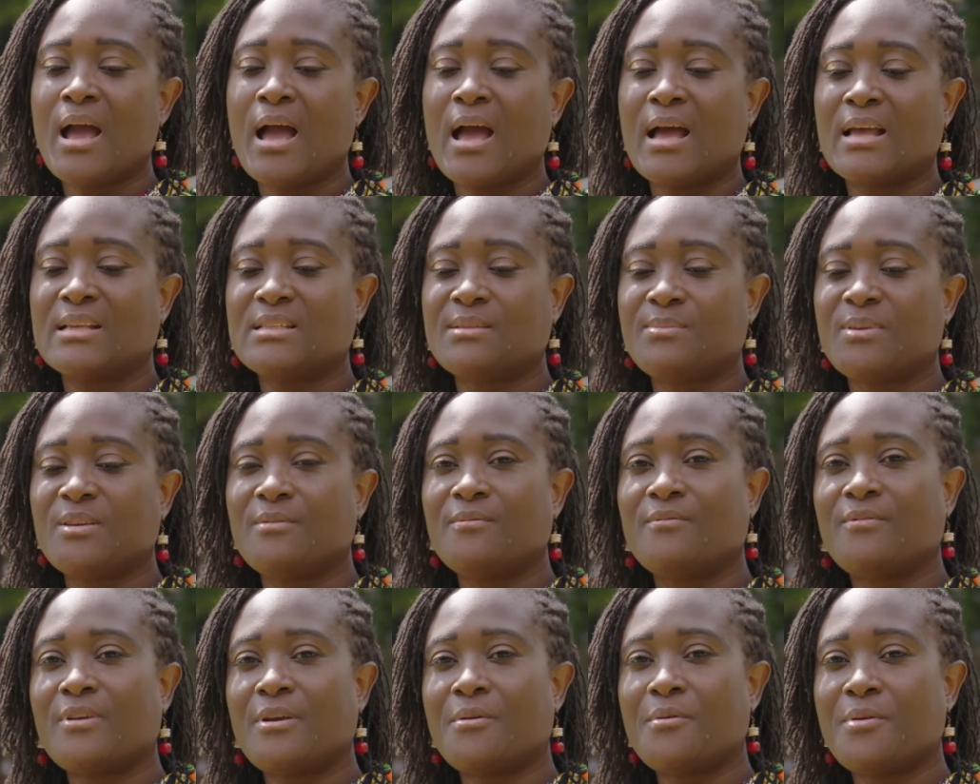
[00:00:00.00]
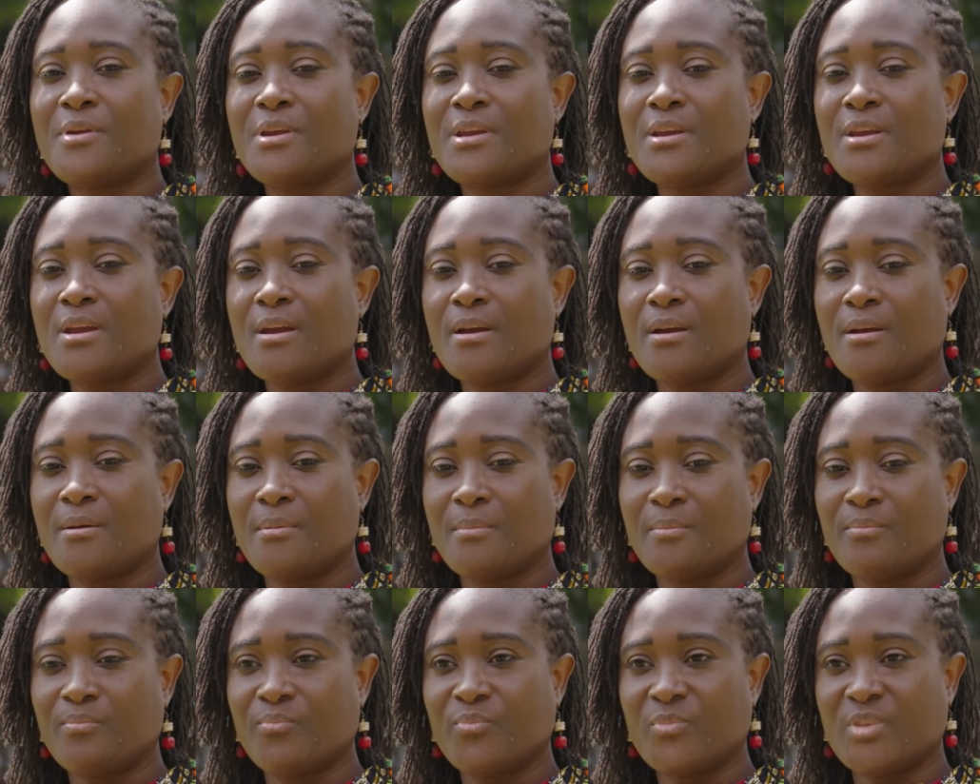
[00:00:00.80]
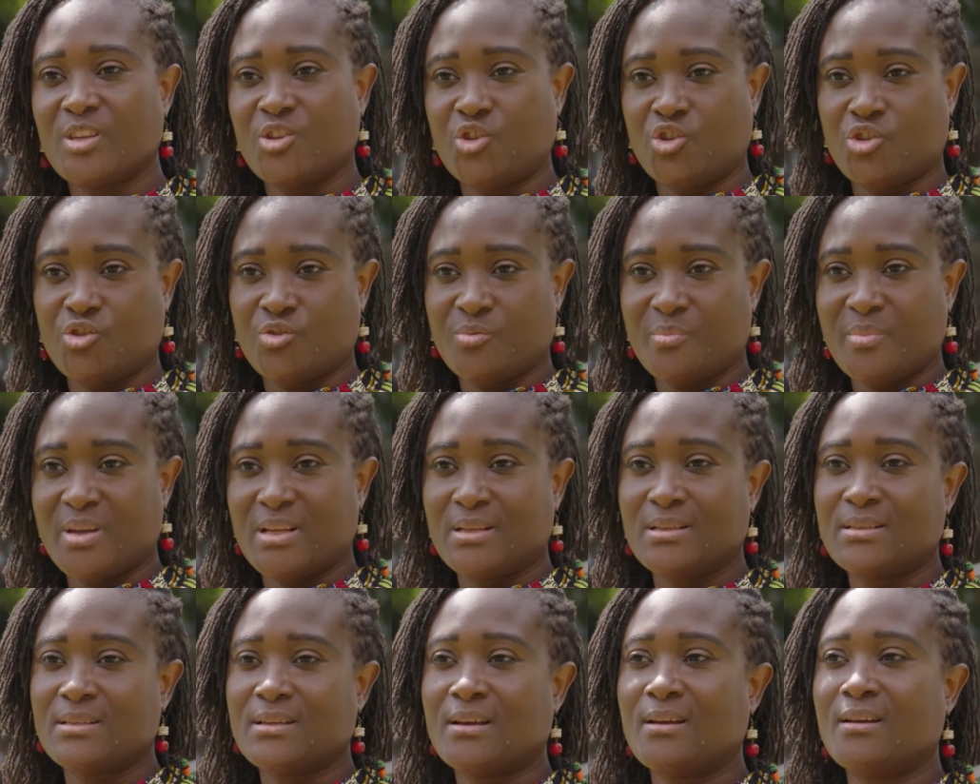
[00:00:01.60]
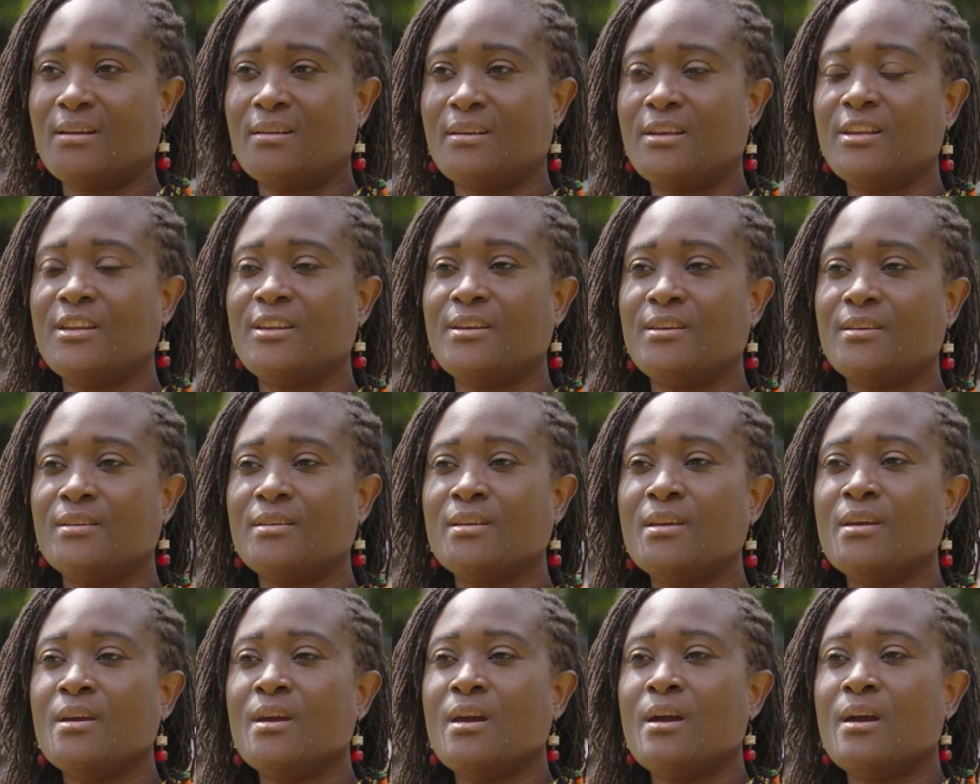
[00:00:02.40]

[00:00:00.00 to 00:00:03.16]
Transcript: has been very um, instrumental in